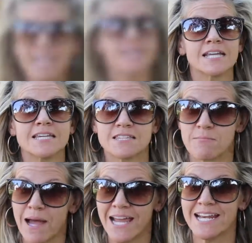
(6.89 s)
It is
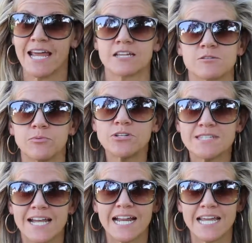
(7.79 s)
my next book
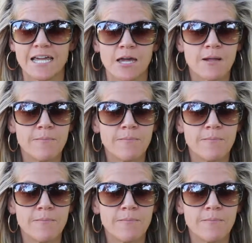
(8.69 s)
signing,